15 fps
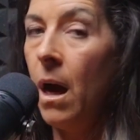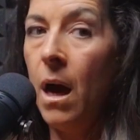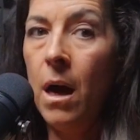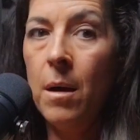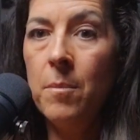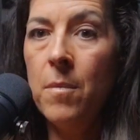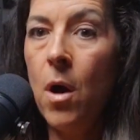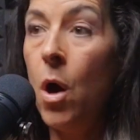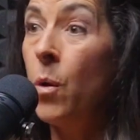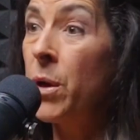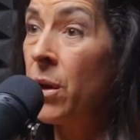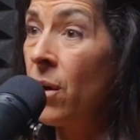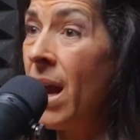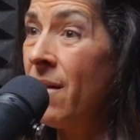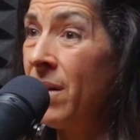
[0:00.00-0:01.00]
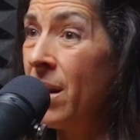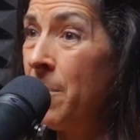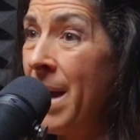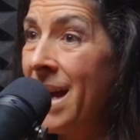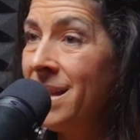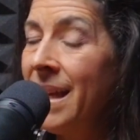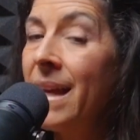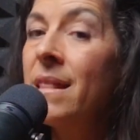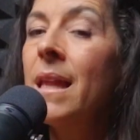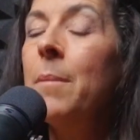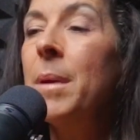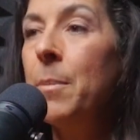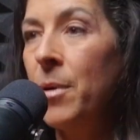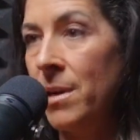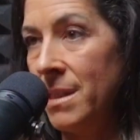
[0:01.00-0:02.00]
Oh, you're having a bad day, let
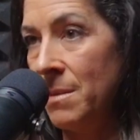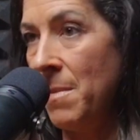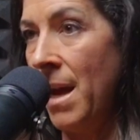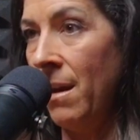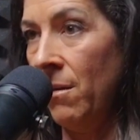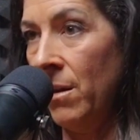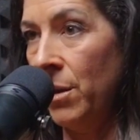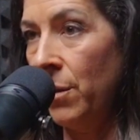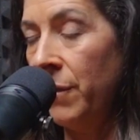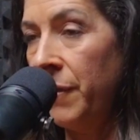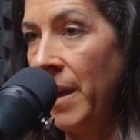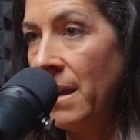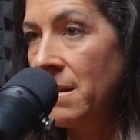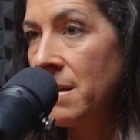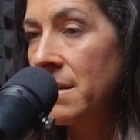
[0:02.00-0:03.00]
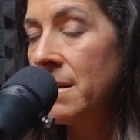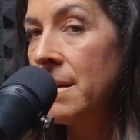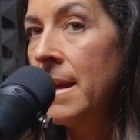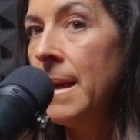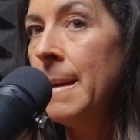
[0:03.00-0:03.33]
me put a smile on your face.